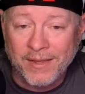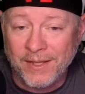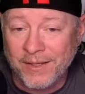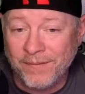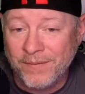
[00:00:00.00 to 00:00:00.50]

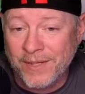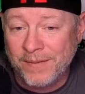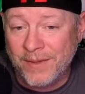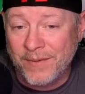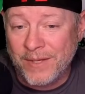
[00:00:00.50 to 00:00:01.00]
The
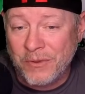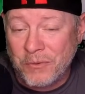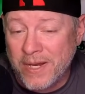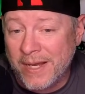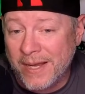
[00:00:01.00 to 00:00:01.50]

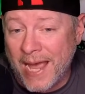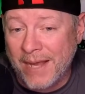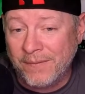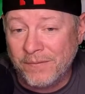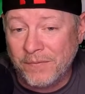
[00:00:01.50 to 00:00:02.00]
V3 I
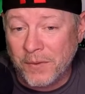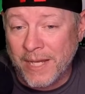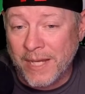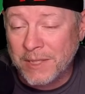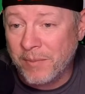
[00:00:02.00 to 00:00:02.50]
had for
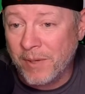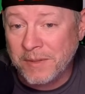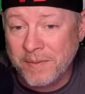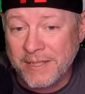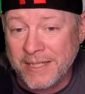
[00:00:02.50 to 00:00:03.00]
the
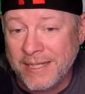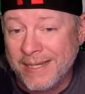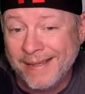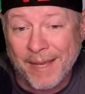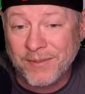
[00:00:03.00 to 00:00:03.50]
Xbox
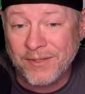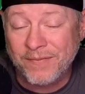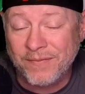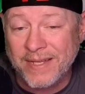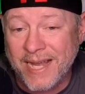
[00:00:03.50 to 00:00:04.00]
PC,
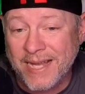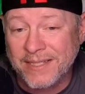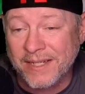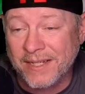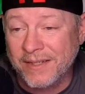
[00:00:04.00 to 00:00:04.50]
absolutely
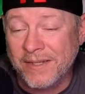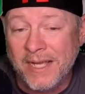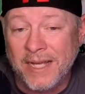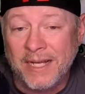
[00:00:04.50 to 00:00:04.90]
fantastic, and